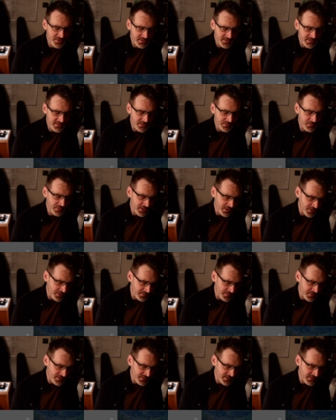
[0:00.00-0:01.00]
magenta and
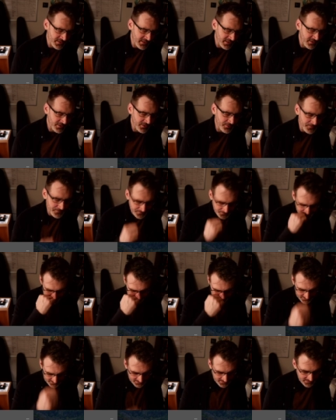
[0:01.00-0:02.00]
100% yellow.
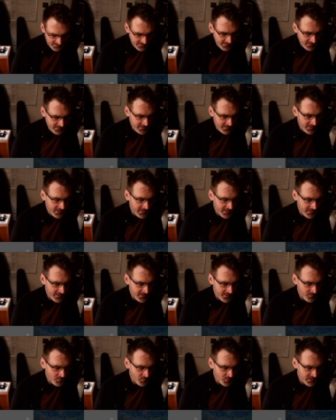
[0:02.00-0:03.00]

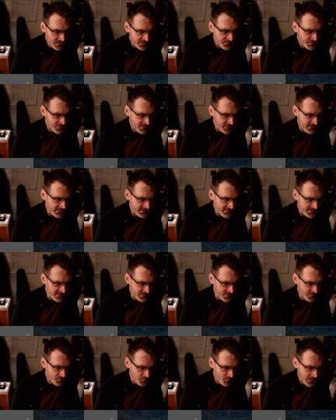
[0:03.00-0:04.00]
When it's printing
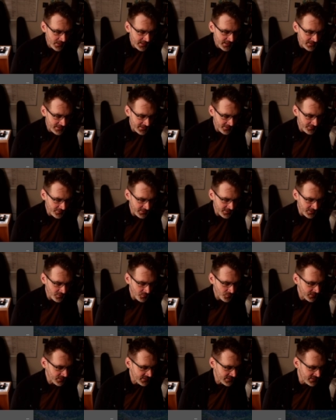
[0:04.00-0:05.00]
this gray down
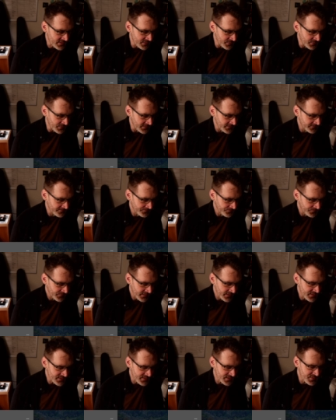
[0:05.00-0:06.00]
here, what it's doing
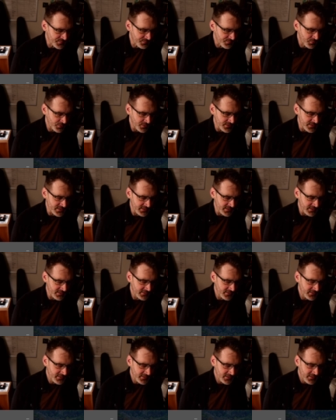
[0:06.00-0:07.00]
is it's
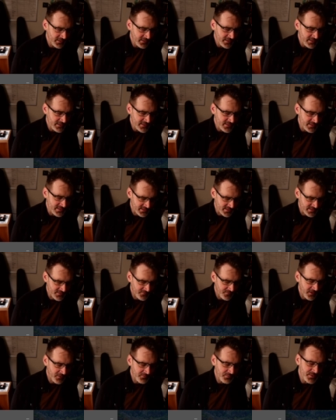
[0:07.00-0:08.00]
printing
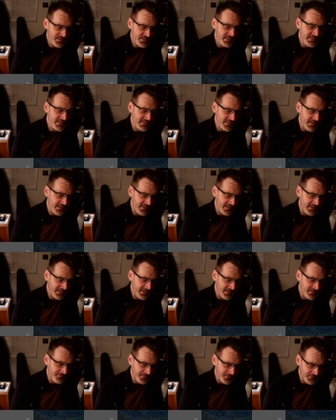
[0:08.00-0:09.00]
65%
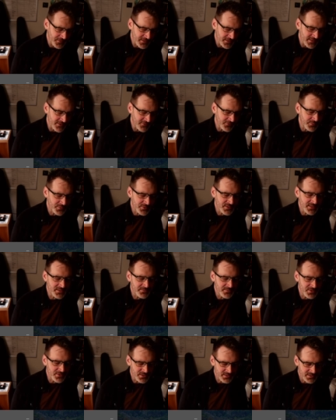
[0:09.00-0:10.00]
cyan,
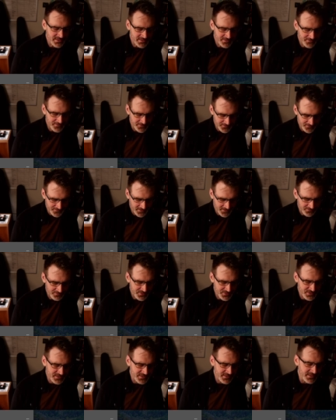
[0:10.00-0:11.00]
57% magenta,
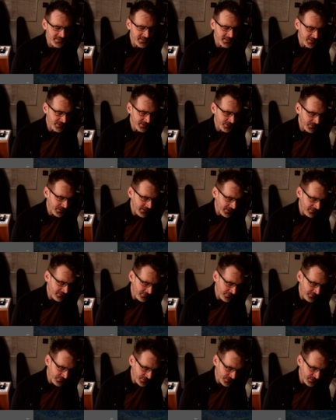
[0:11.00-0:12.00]
55% yellow,
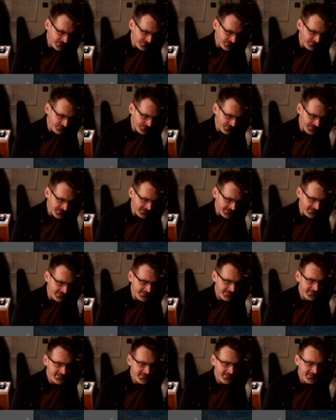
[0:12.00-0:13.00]
and
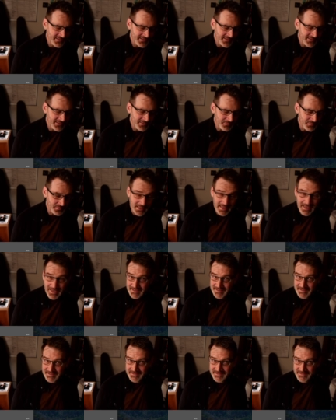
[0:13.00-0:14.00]
32%
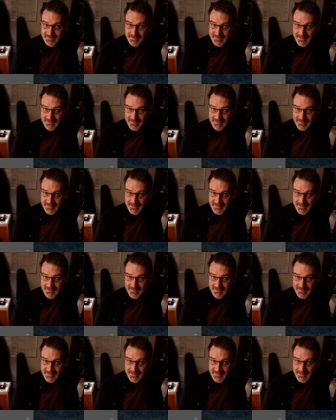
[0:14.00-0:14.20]
black.